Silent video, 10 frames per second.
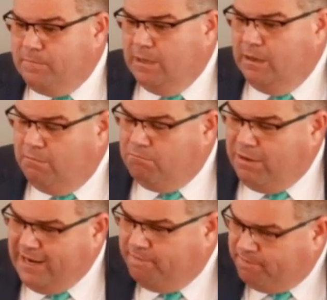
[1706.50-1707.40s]
But
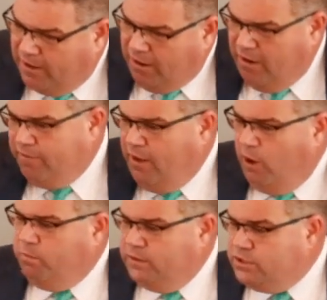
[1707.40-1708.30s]
if the earth
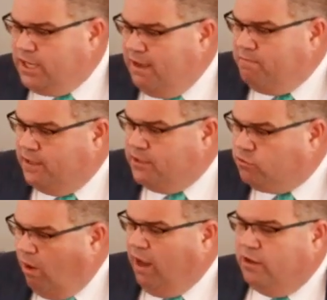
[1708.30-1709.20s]
opens up and
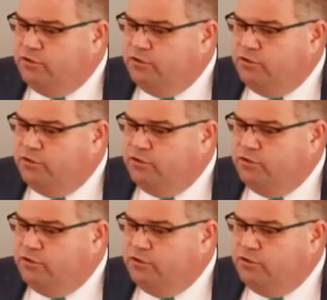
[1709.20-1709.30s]
swallows